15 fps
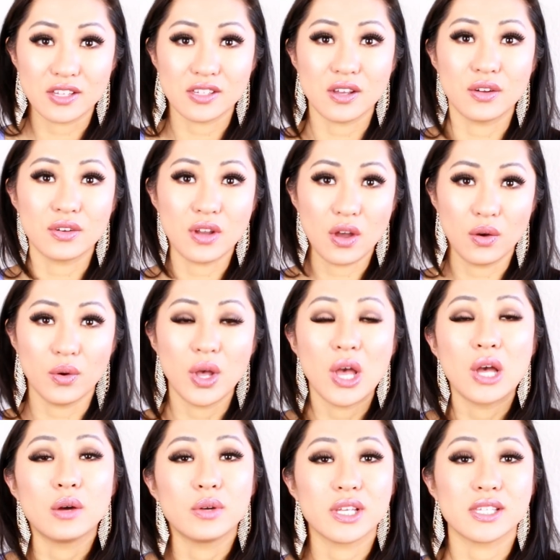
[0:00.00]
So no,
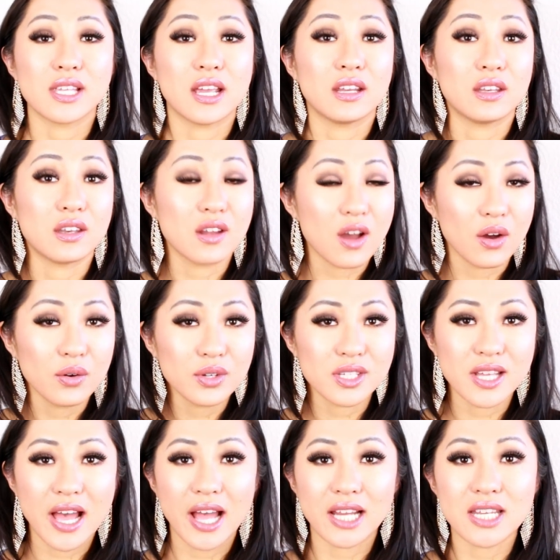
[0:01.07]
we say no
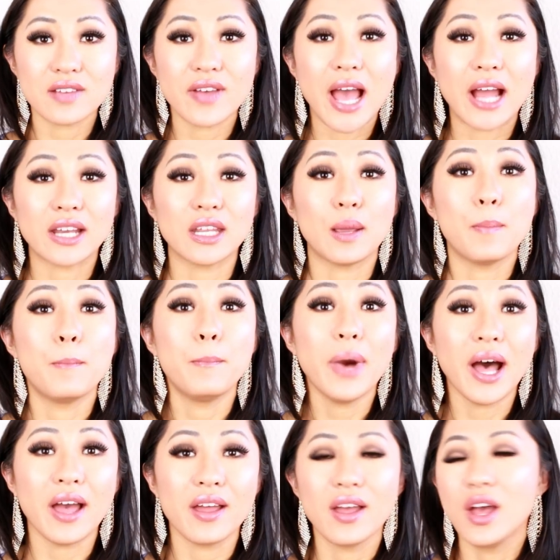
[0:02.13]
to active acne,
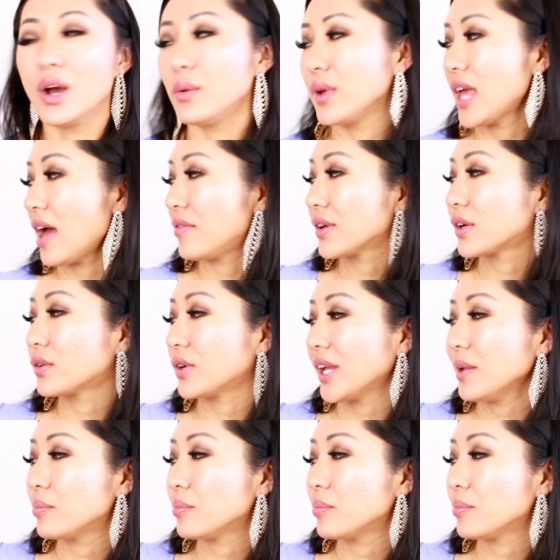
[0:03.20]
but we have a great